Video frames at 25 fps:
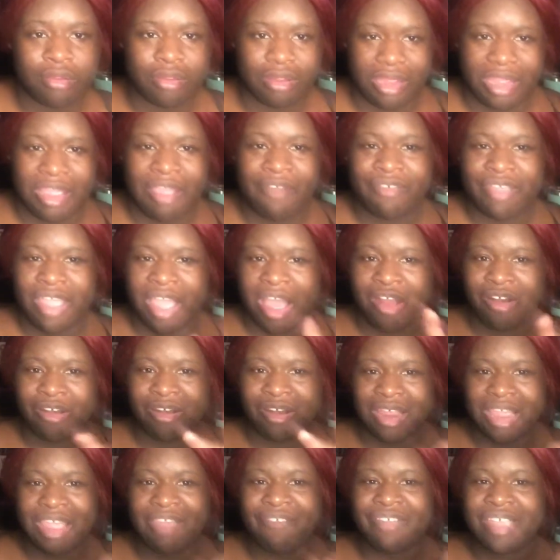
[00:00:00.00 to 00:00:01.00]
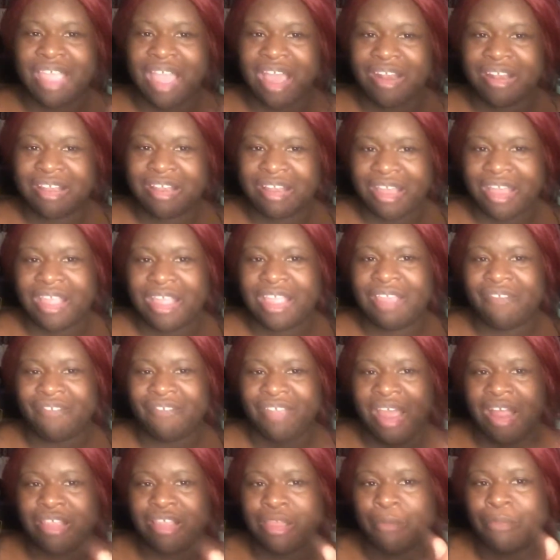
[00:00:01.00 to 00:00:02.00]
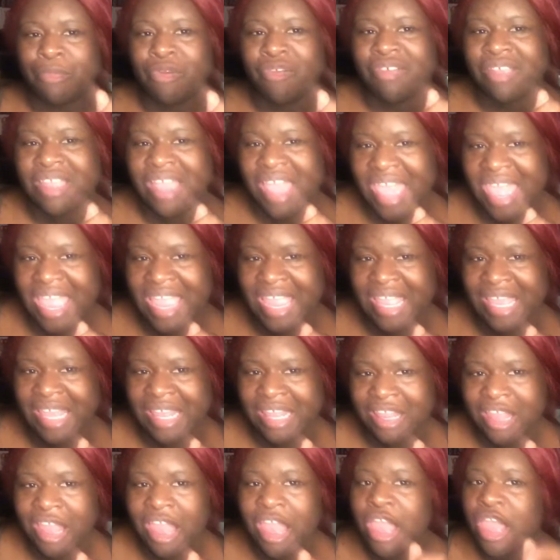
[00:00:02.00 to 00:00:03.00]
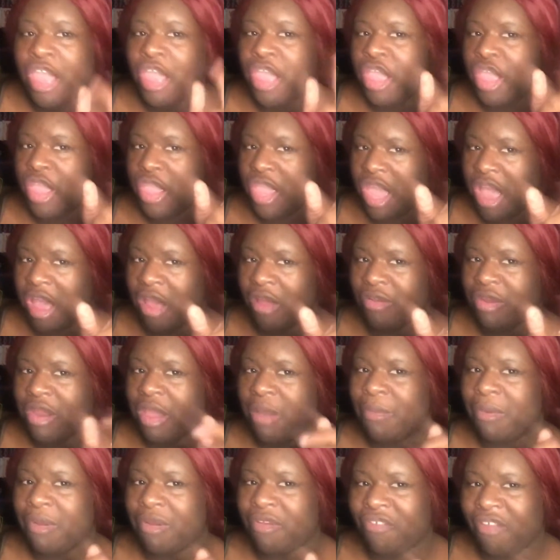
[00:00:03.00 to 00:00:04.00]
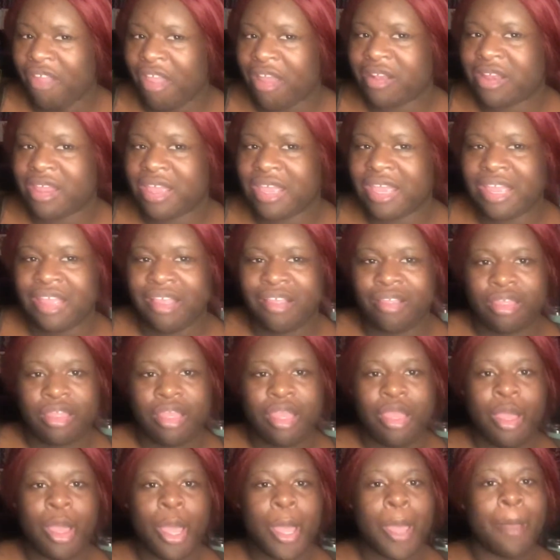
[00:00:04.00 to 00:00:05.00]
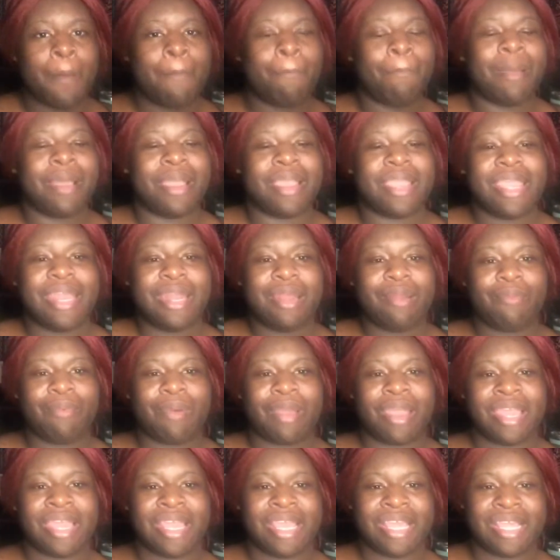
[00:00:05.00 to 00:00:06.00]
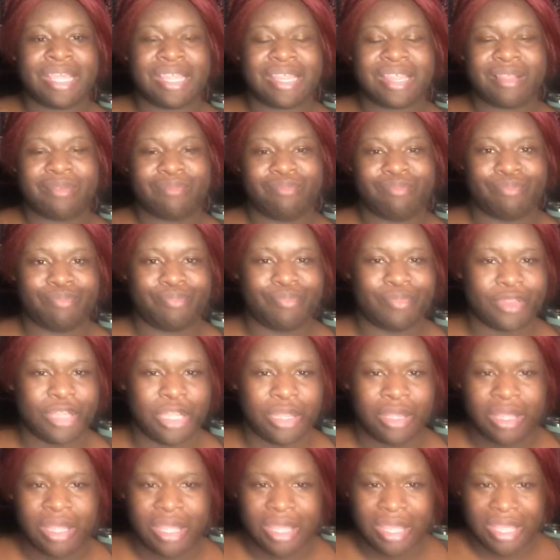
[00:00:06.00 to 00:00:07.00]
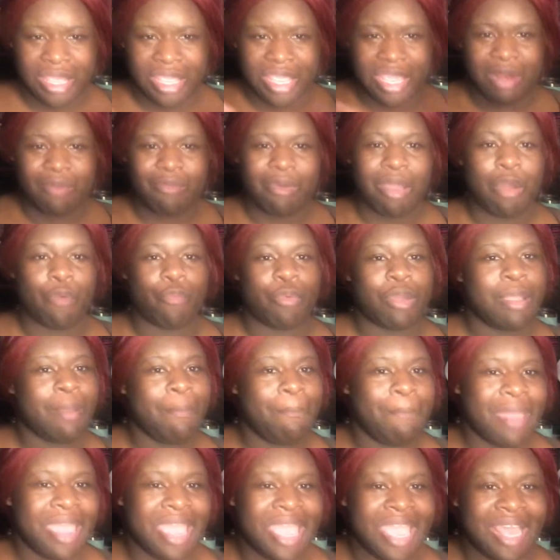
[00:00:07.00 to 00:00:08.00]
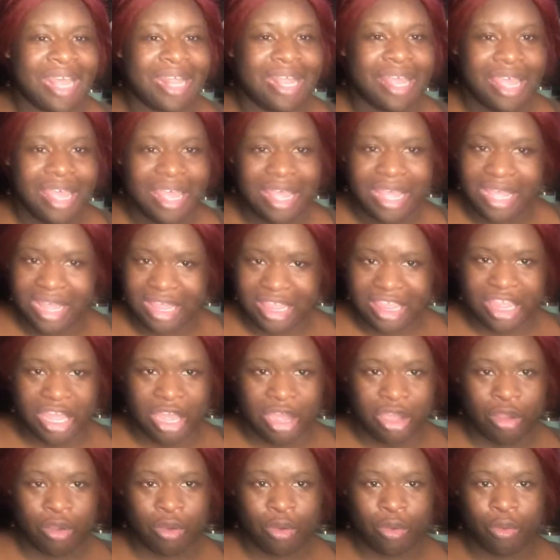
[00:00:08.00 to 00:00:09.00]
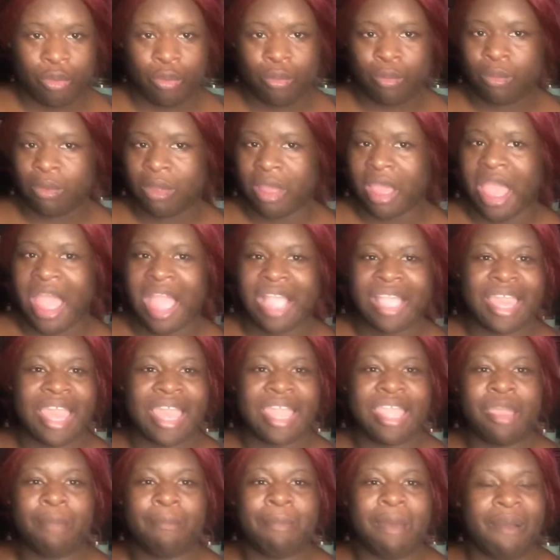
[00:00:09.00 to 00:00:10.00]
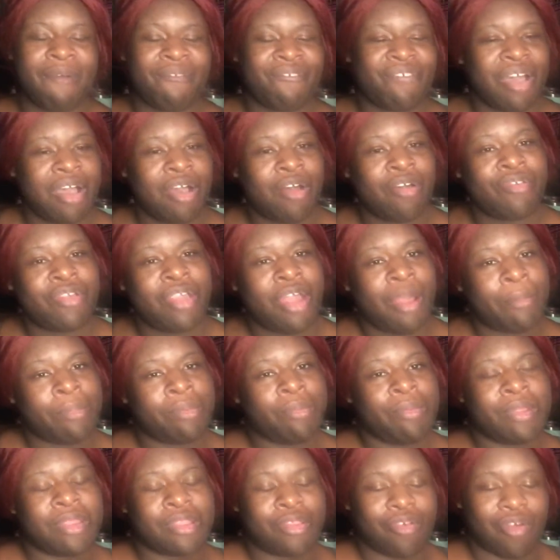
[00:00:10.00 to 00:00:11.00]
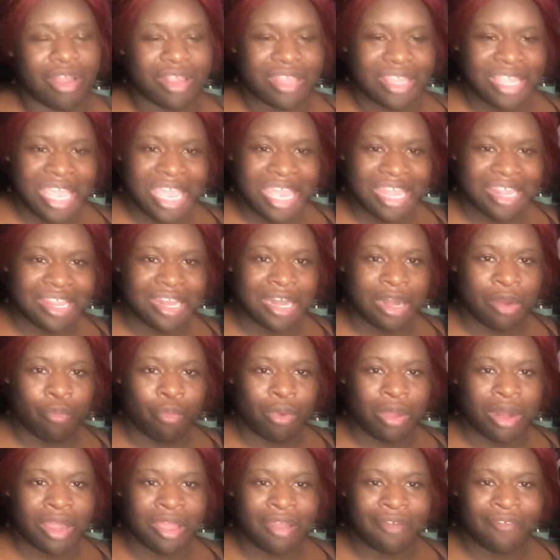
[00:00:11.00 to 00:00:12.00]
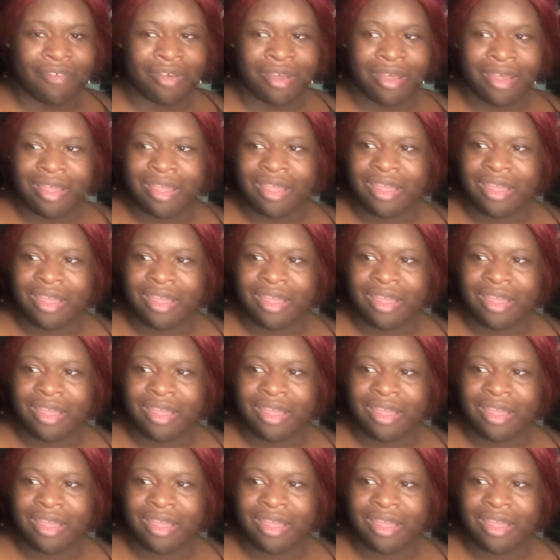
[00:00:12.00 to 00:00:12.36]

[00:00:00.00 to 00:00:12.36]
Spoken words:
If y'all some of them gays, y'all know what grinder is. But anyways, we met, so I gave him my phone number, we started texting or whatever.